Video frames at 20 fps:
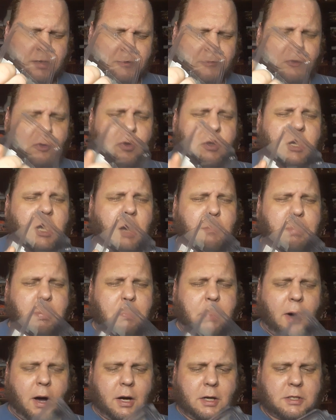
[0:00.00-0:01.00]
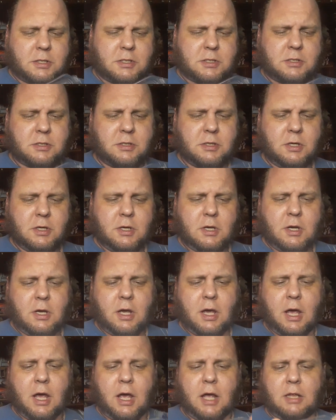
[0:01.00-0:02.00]
Fruit cup box.
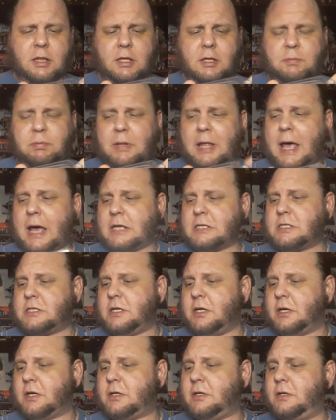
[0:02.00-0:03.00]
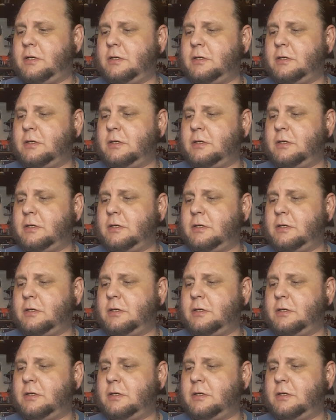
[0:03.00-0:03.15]
And the plastic,